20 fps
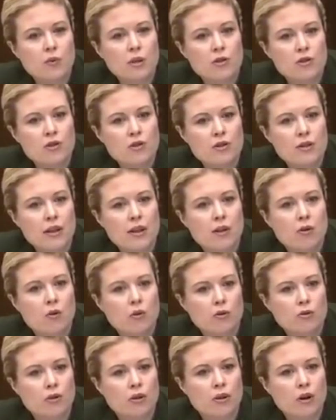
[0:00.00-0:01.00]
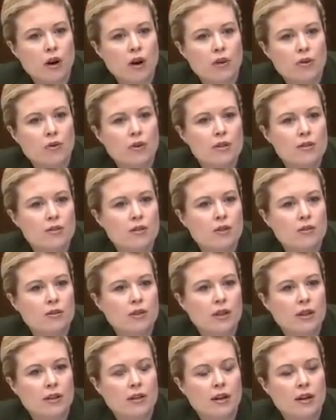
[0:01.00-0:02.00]
Which stakeholder are you
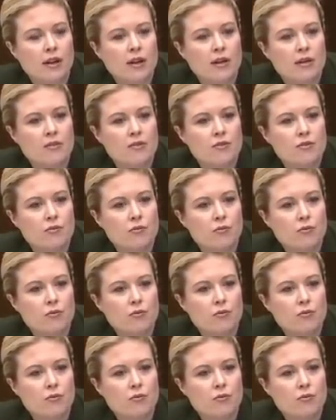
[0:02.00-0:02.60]
consulting that is...